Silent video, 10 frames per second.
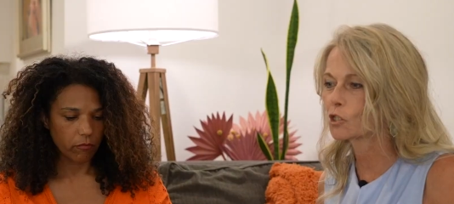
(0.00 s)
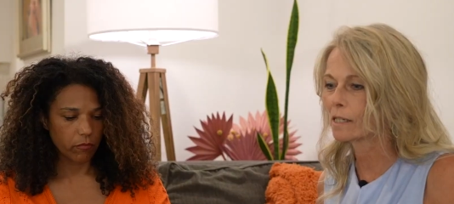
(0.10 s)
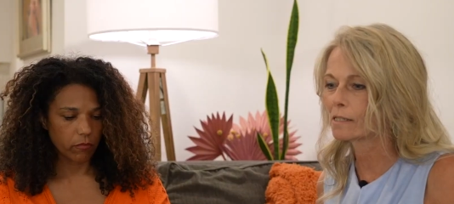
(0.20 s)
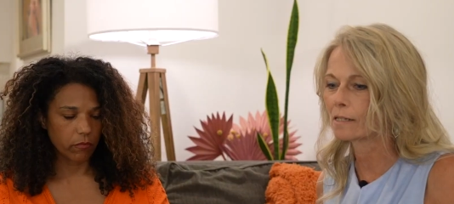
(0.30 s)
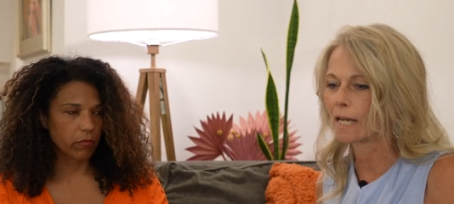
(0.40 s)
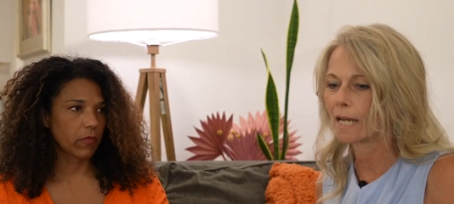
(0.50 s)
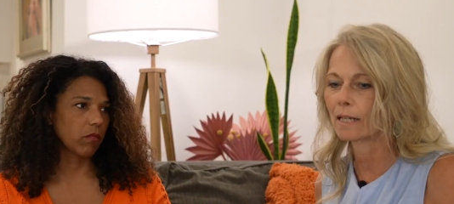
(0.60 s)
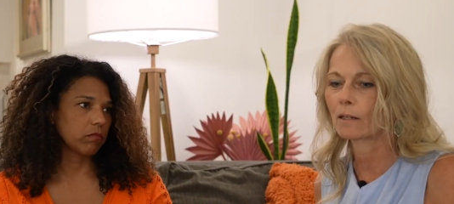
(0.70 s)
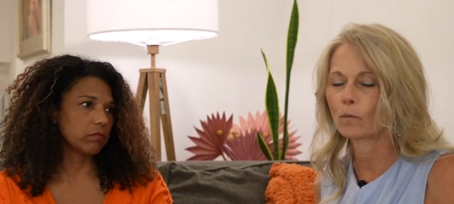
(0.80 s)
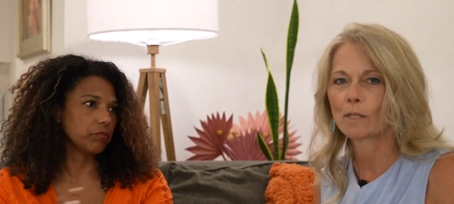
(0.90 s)
Speaker 1: Jess and
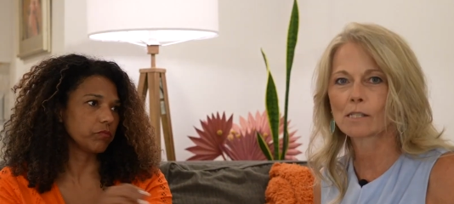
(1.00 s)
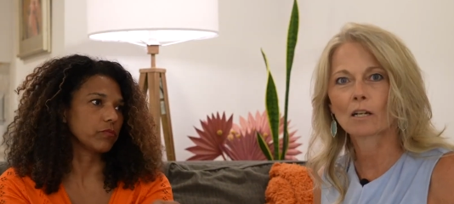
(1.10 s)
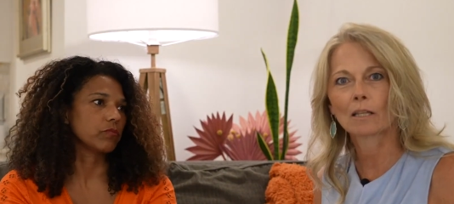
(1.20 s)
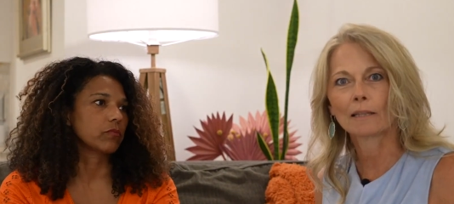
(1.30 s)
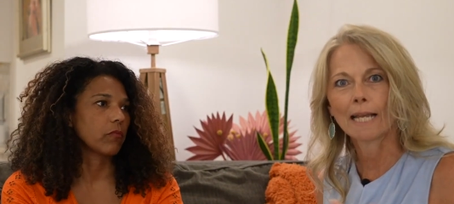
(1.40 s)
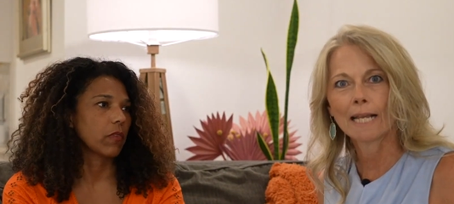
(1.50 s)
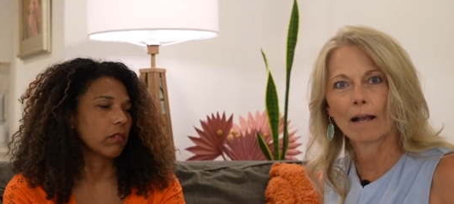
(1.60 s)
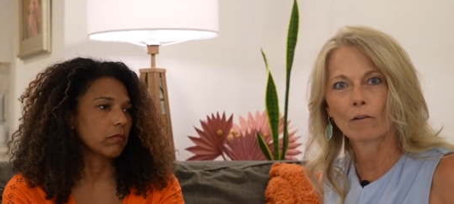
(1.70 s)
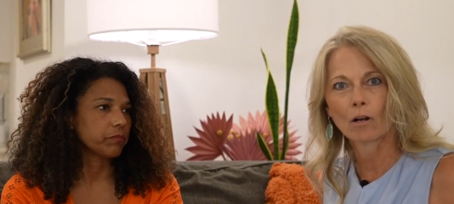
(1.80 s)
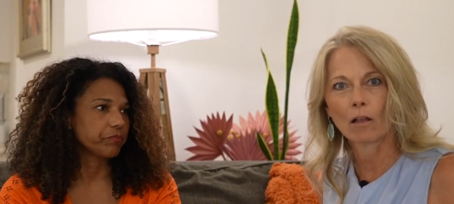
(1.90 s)
I, we started
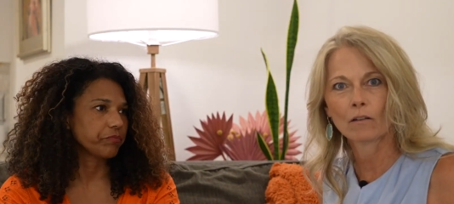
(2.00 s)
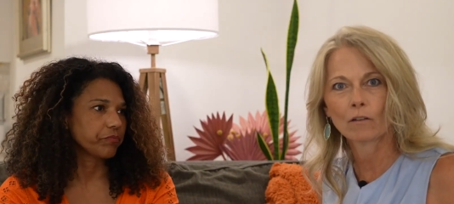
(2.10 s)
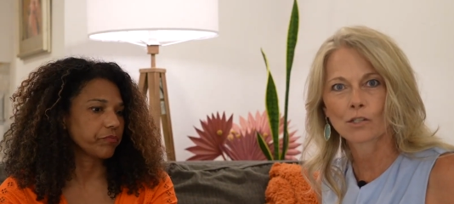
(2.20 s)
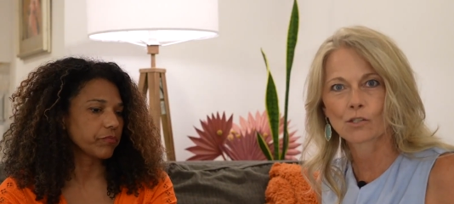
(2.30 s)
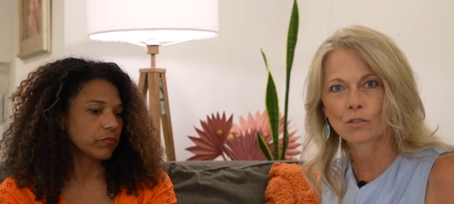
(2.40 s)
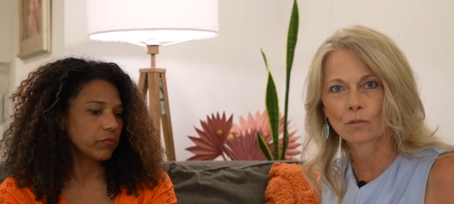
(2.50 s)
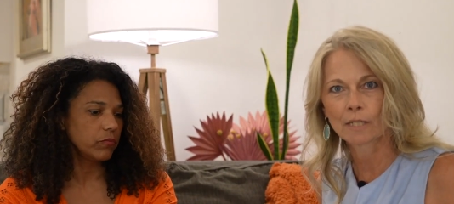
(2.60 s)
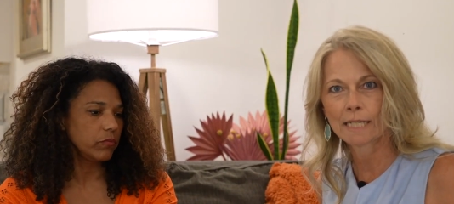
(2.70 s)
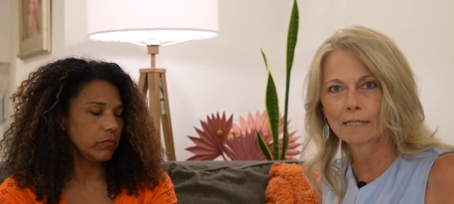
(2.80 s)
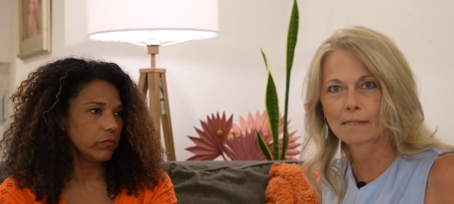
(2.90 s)
laying out all of our
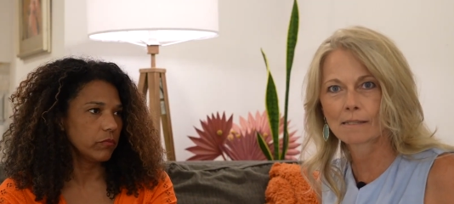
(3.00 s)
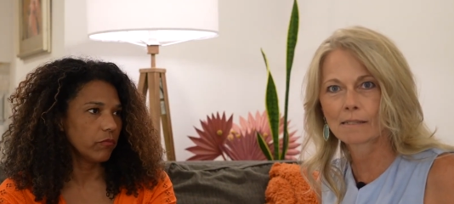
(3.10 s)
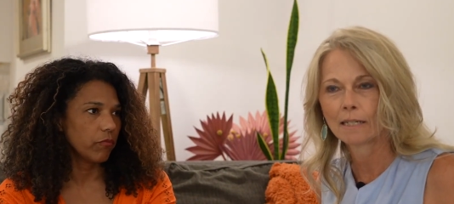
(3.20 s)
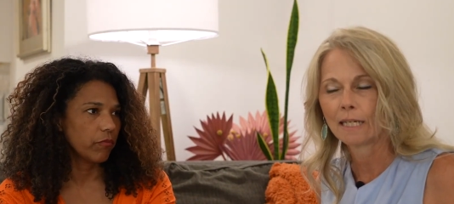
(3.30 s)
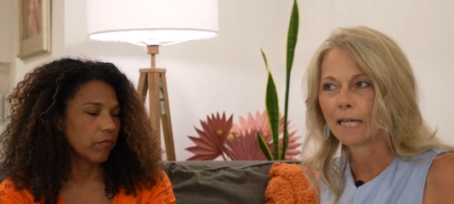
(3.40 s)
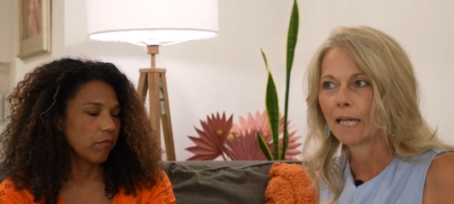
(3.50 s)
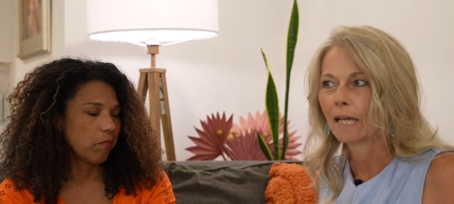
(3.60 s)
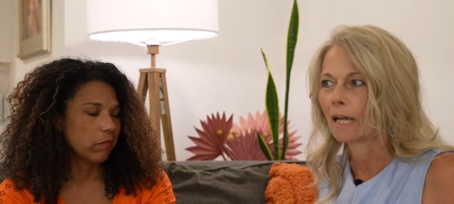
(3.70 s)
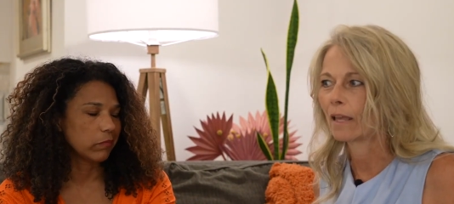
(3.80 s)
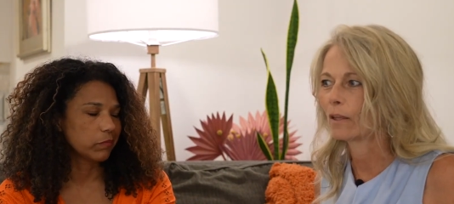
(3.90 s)
stories,
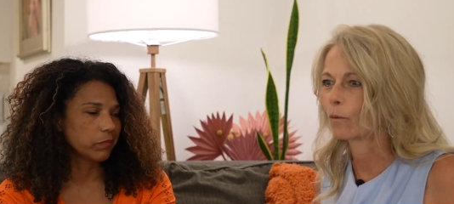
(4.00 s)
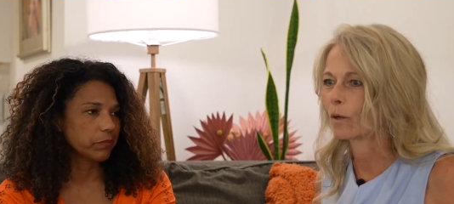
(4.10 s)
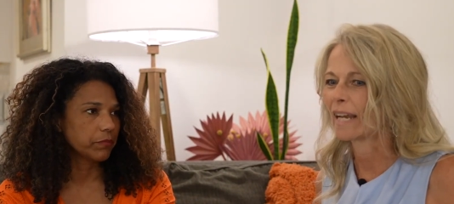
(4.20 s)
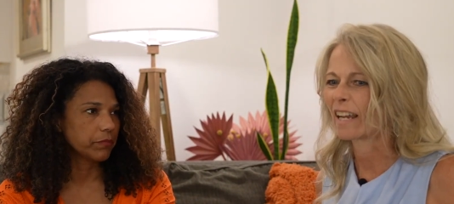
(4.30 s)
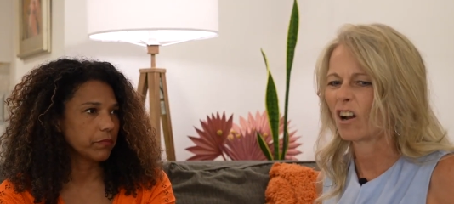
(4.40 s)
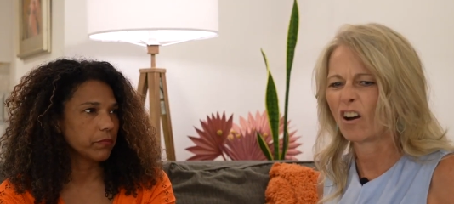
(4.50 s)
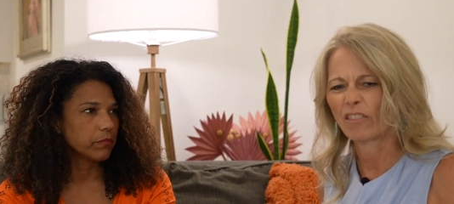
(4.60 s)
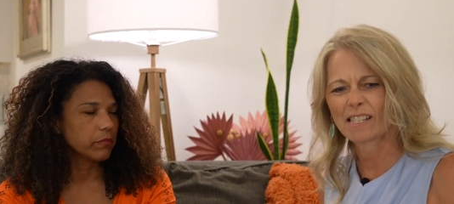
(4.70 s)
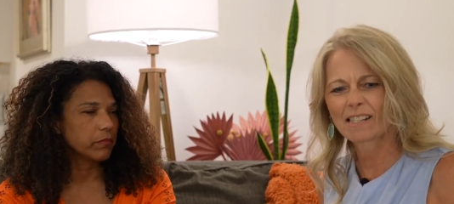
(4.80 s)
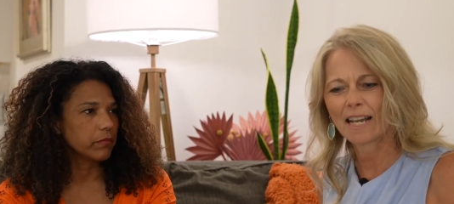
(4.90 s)
and then we're like, oh,
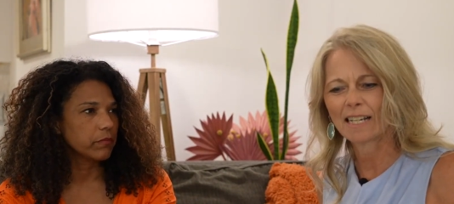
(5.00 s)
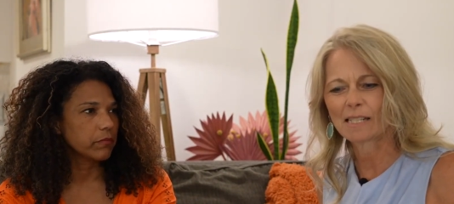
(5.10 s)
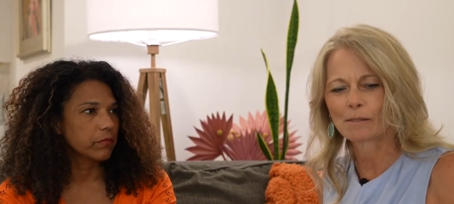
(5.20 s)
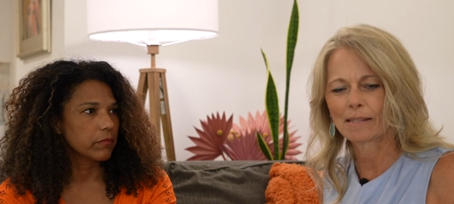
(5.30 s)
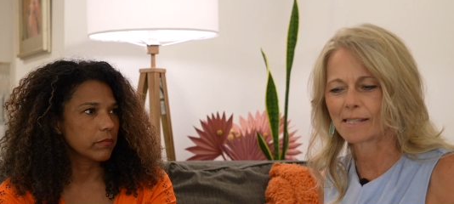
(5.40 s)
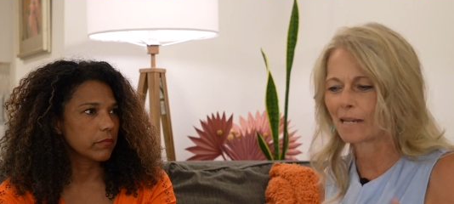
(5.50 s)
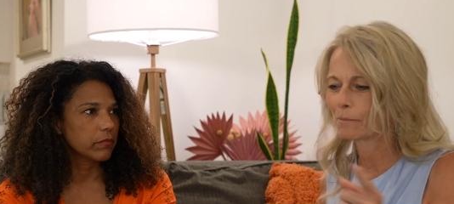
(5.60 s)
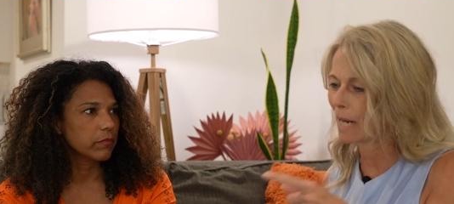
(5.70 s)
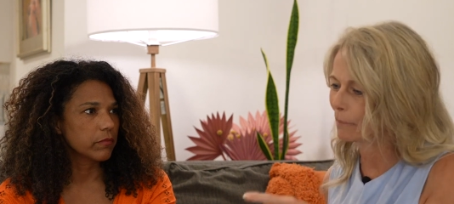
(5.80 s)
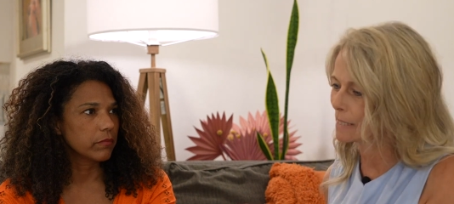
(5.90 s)
this guy is the same
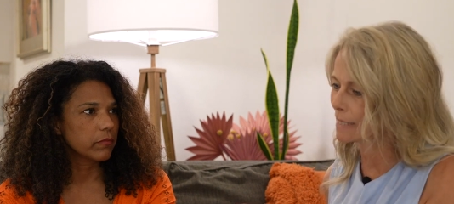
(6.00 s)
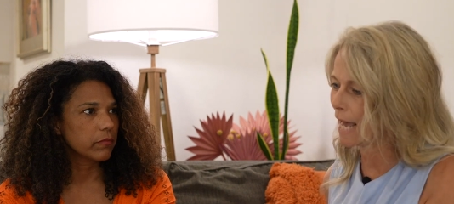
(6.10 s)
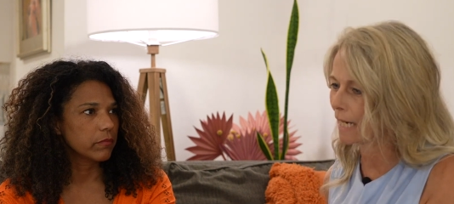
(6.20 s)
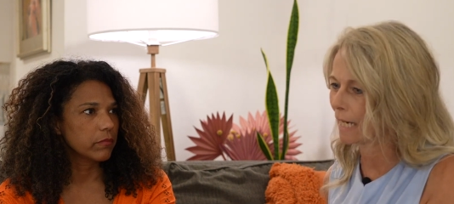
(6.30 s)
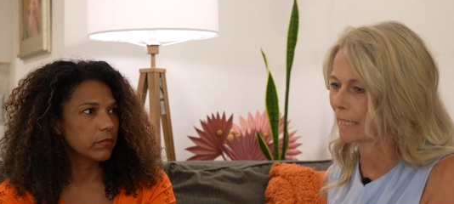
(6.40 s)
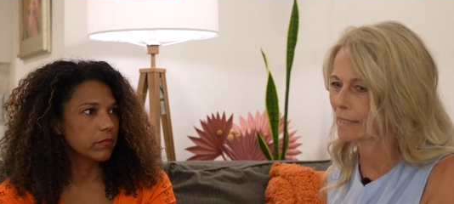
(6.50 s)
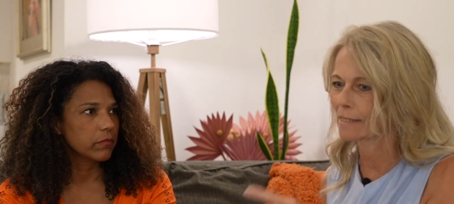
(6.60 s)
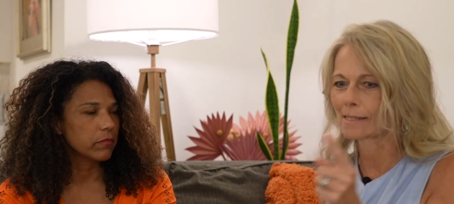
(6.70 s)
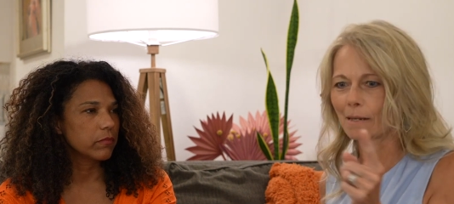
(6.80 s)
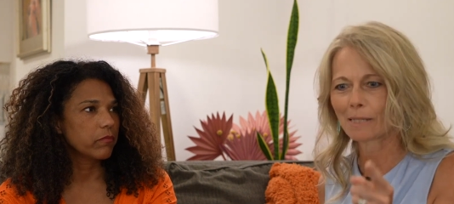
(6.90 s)
type as that guy, is
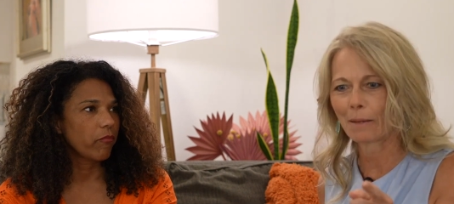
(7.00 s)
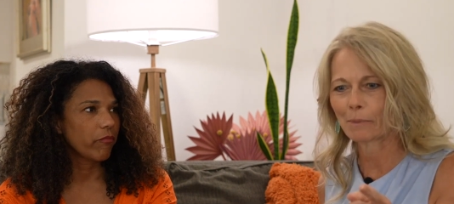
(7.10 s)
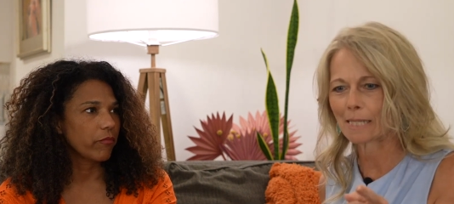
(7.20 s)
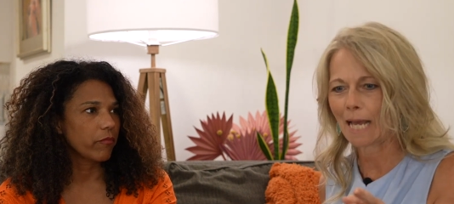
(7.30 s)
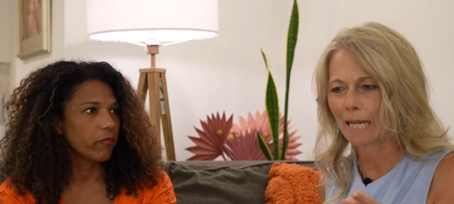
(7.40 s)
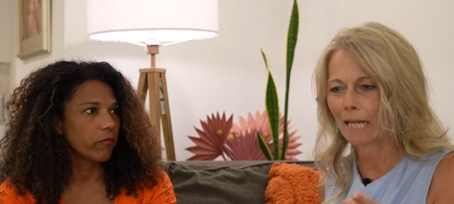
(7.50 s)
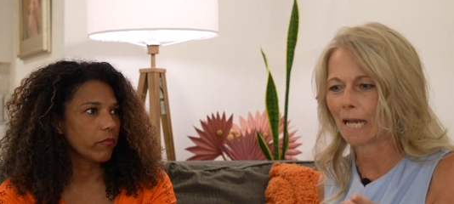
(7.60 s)
the same type as that